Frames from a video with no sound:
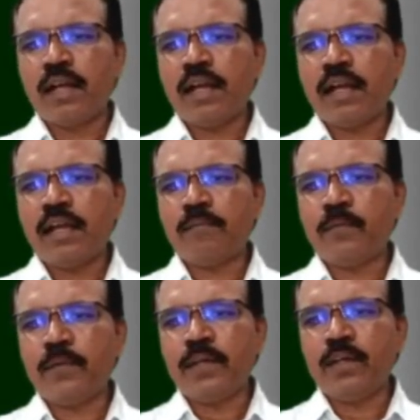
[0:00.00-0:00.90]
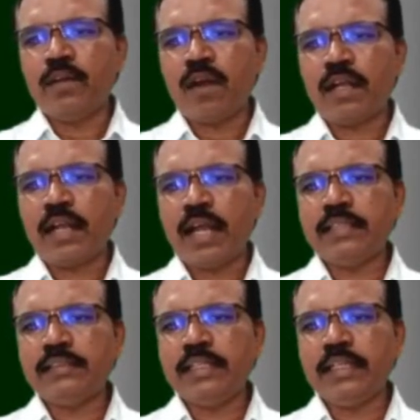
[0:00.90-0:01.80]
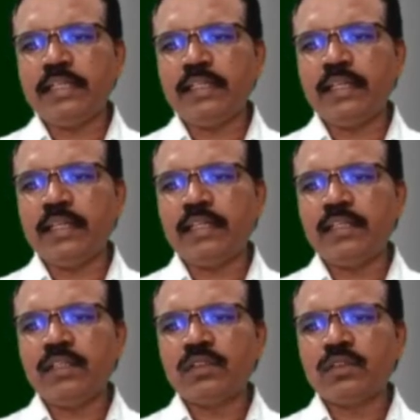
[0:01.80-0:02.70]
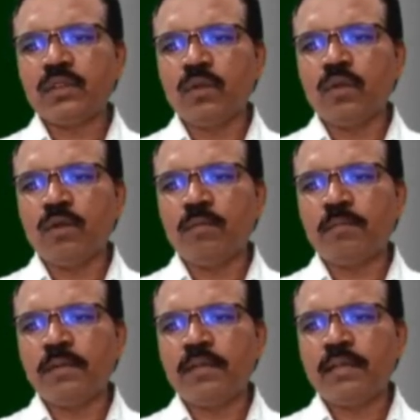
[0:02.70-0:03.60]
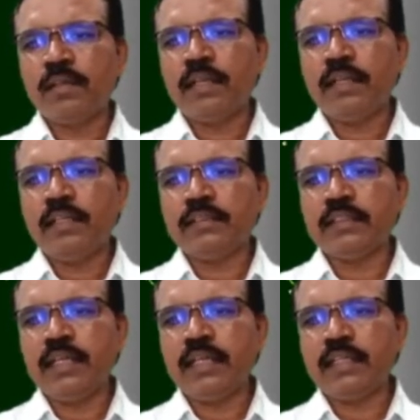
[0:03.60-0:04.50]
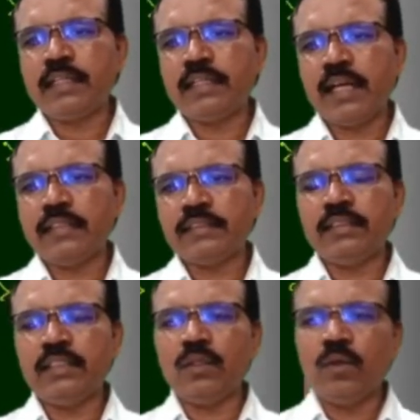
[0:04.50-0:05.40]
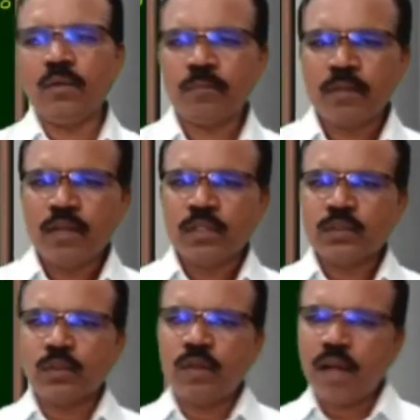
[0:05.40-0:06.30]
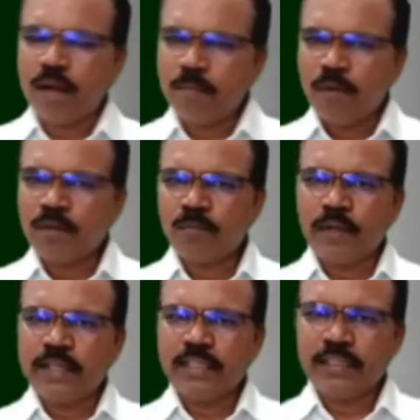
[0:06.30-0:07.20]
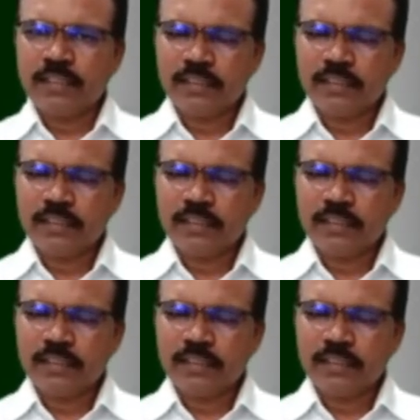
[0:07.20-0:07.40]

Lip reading: If we draw tangent here, slope, it is greater than 0. So about point